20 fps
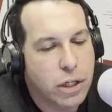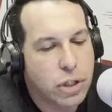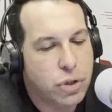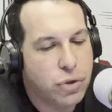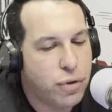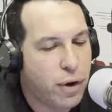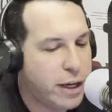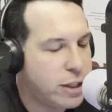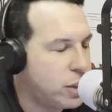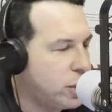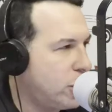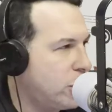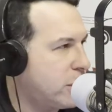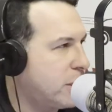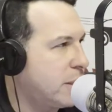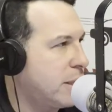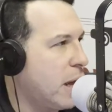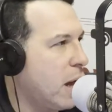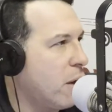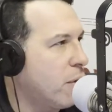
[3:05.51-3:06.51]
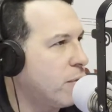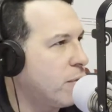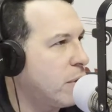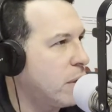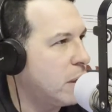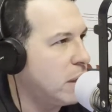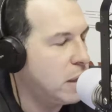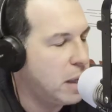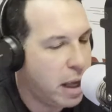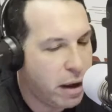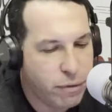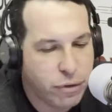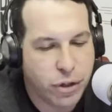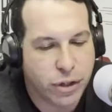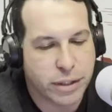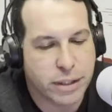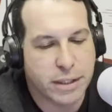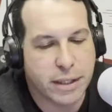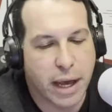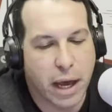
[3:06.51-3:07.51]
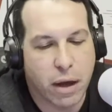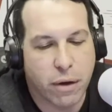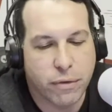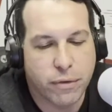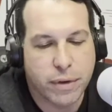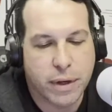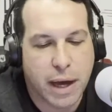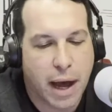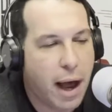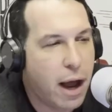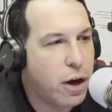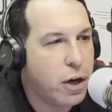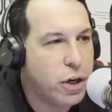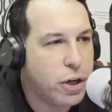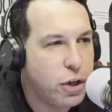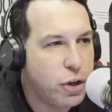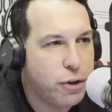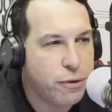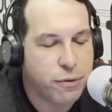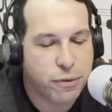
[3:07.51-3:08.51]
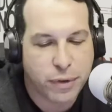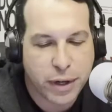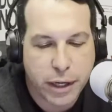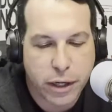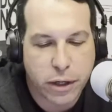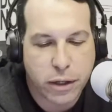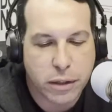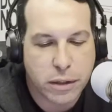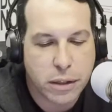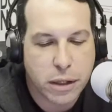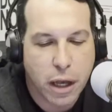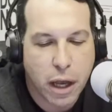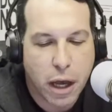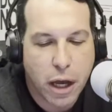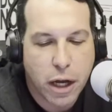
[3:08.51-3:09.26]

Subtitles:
trust yourself, love yourself, conquer your fears.